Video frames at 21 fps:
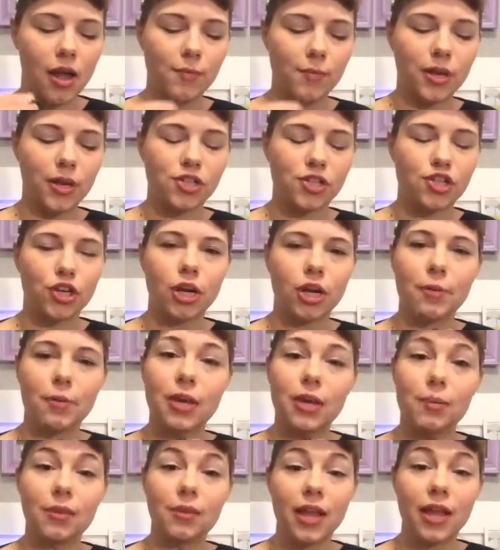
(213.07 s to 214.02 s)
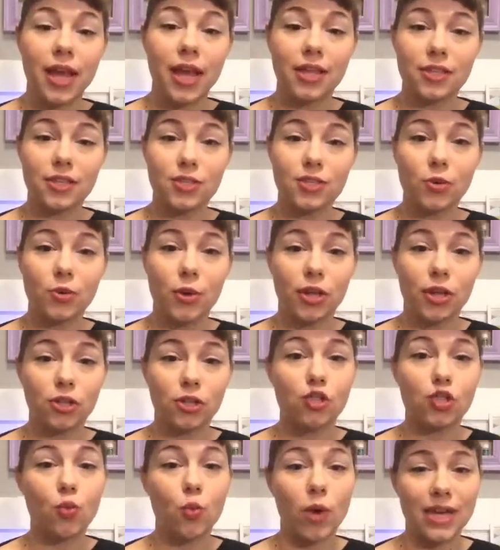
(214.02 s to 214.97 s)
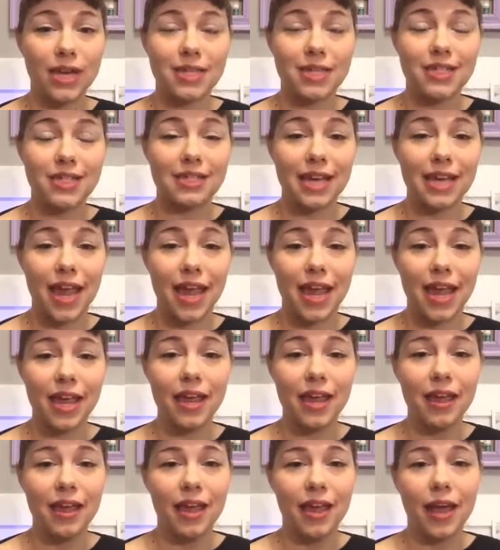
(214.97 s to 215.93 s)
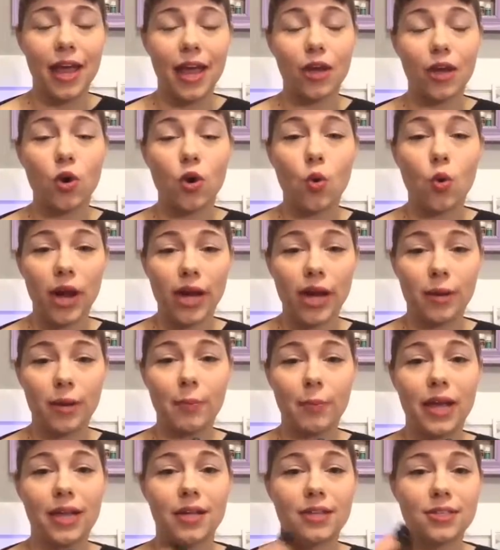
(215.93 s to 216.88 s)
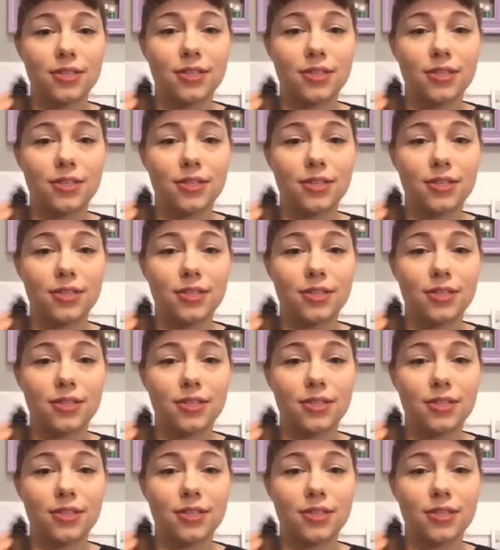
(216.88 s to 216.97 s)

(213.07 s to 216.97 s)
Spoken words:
Because you're going to be applying this oil twice a day and quite a bit.